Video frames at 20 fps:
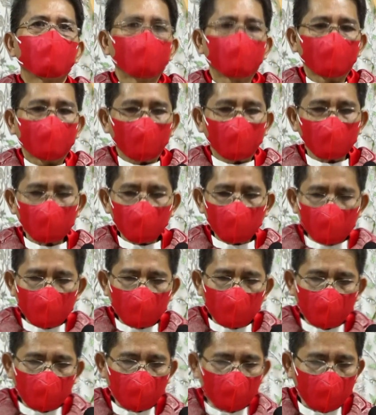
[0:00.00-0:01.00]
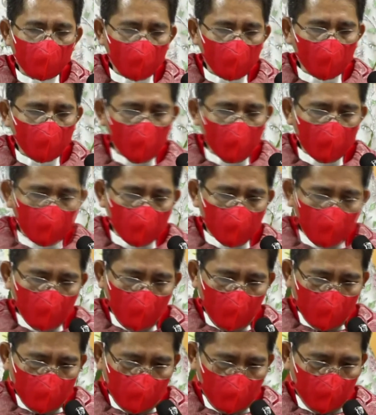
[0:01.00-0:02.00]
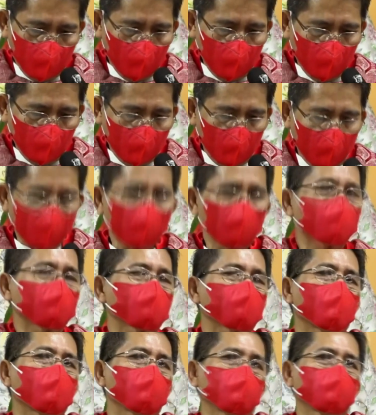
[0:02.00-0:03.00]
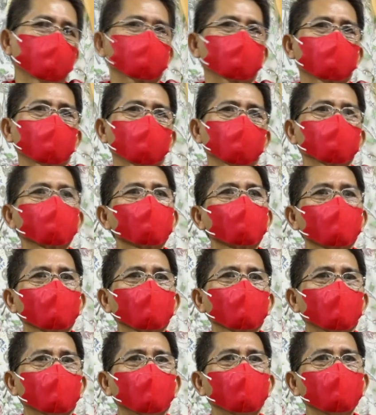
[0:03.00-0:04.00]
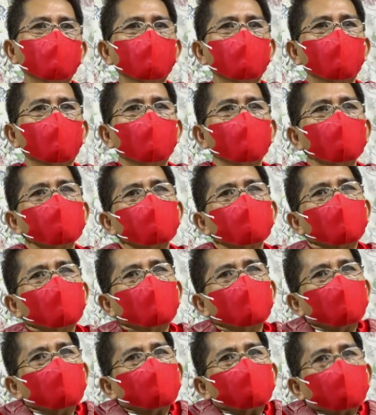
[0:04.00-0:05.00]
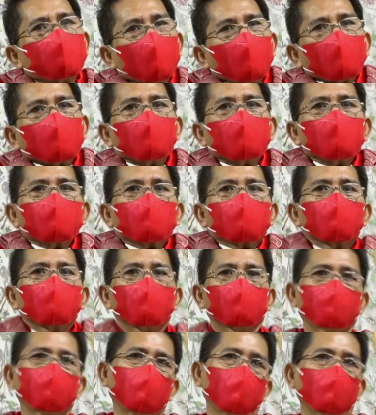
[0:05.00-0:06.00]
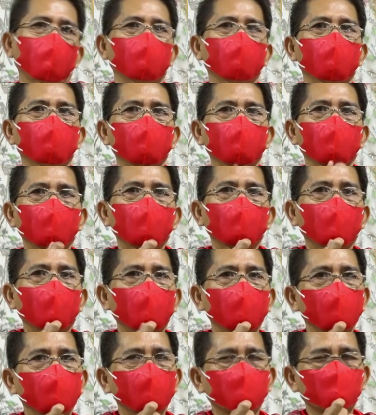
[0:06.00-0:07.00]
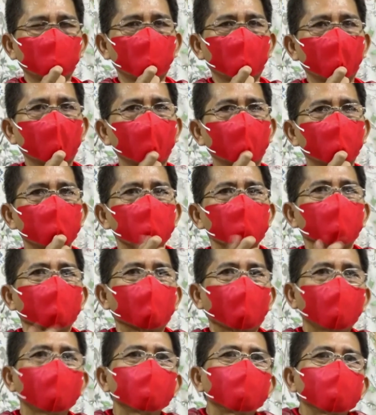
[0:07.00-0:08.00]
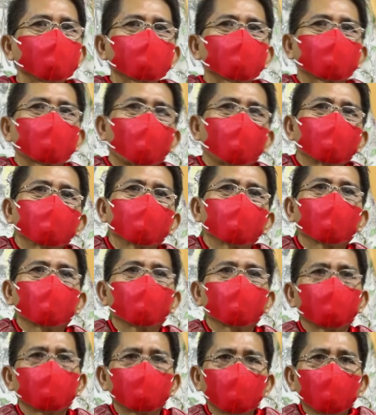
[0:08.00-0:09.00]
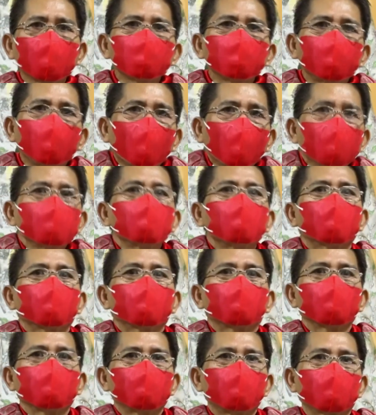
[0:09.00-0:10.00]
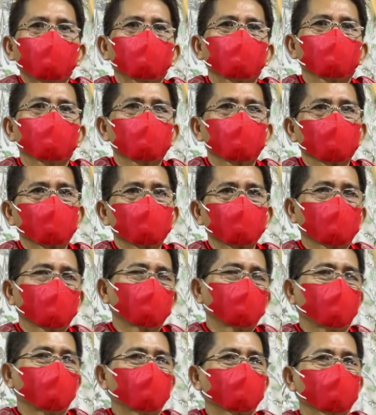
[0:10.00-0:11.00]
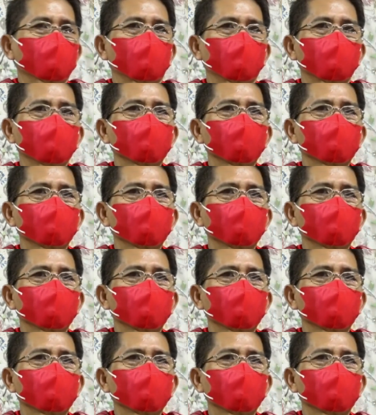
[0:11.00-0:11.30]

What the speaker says: And so this is a kind of question and a challenge that in the practice of the faith and in the understanding and the imbibing of the message of salvation,